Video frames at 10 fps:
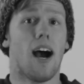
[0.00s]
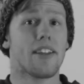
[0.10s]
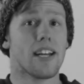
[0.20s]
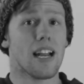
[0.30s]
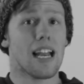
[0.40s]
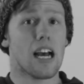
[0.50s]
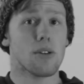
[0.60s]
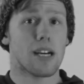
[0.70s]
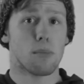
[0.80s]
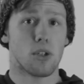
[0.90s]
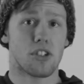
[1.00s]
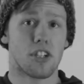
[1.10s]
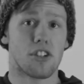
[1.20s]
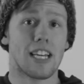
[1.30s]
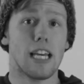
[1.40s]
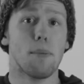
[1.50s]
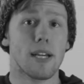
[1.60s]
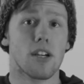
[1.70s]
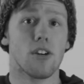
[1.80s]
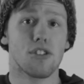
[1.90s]
and then allow that moisture to keep
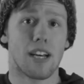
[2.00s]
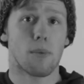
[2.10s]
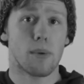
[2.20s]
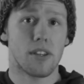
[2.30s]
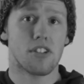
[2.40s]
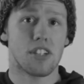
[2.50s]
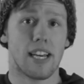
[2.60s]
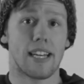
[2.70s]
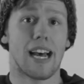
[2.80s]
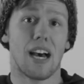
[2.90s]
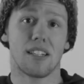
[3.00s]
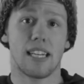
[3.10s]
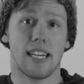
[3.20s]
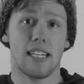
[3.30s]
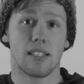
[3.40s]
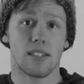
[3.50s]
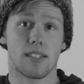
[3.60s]
in contact with the skin as it heals.